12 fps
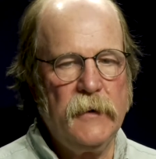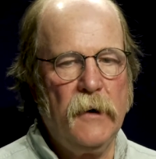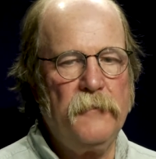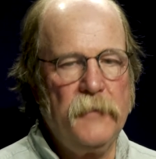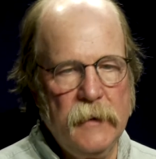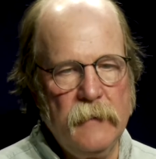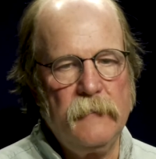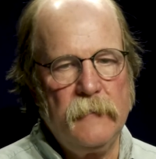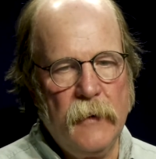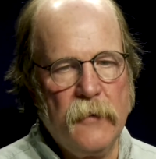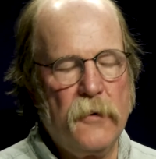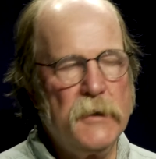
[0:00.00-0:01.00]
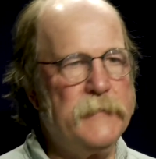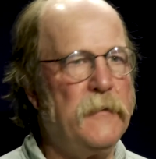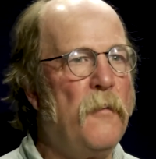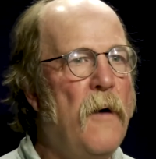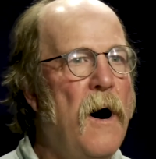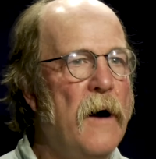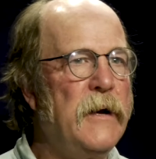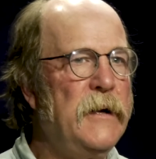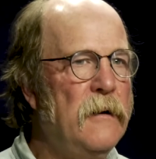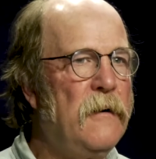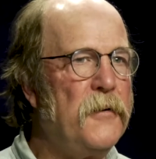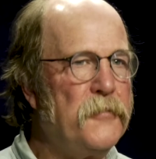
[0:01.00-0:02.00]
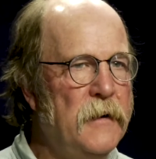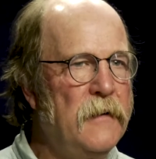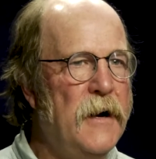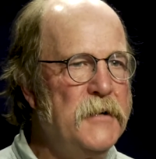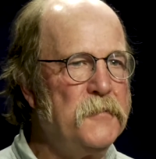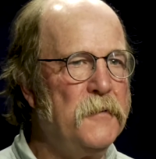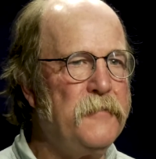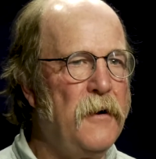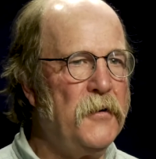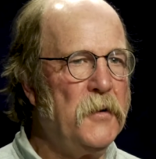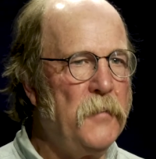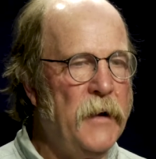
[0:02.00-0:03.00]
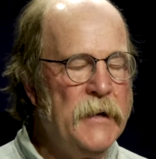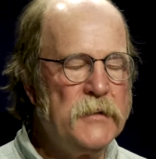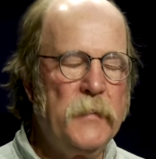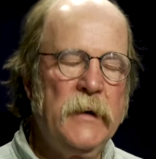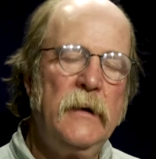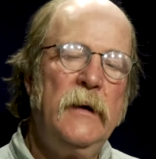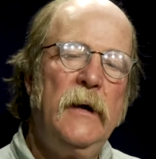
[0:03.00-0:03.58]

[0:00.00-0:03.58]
Hopefully, in the course of a walk, all 3 lines will fall into place. But